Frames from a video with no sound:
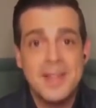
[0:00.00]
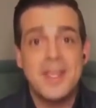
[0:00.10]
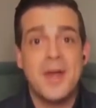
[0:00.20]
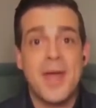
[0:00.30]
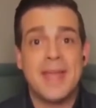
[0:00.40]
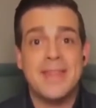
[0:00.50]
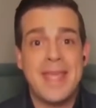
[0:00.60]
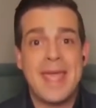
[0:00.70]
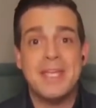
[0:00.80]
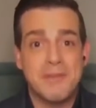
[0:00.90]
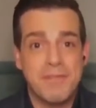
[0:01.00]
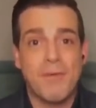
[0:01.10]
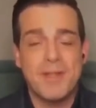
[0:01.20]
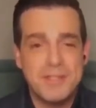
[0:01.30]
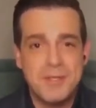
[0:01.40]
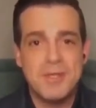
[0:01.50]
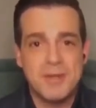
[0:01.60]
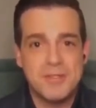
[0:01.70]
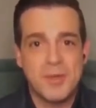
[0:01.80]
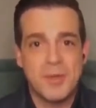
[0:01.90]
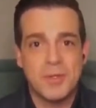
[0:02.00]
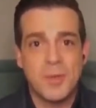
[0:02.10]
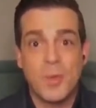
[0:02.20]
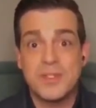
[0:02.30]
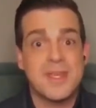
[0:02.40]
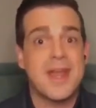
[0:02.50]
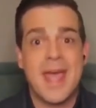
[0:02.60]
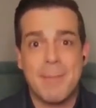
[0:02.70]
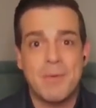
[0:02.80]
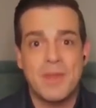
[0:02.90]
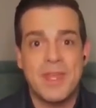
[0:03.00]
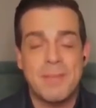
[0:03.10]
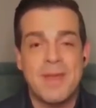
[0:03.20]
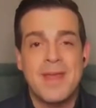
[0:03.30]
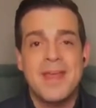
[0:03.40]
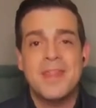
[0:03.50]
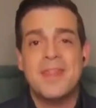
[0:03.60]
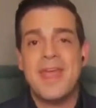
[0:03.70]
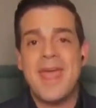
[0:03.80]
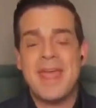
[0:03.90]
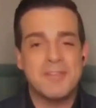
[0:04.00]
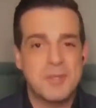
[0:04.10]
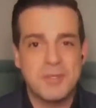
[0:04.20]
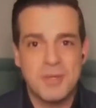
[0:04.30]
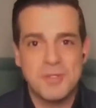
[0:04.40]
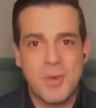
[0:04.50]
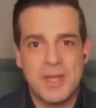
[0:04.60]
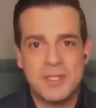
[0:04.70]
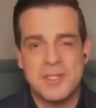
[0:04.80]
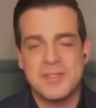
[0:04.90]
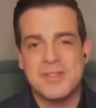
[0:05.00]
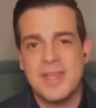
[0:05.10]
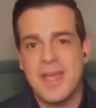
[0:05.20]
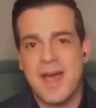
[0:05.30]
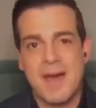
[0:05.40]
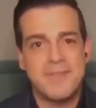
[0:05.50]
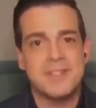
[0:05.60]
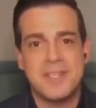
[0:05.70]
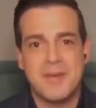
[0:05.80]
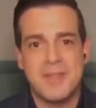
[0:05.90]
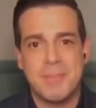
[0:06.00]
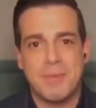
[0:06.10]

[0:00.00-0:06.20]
you know, at the age of 42 years old. What's going to happen with him? They answered those questions. They obviously are in the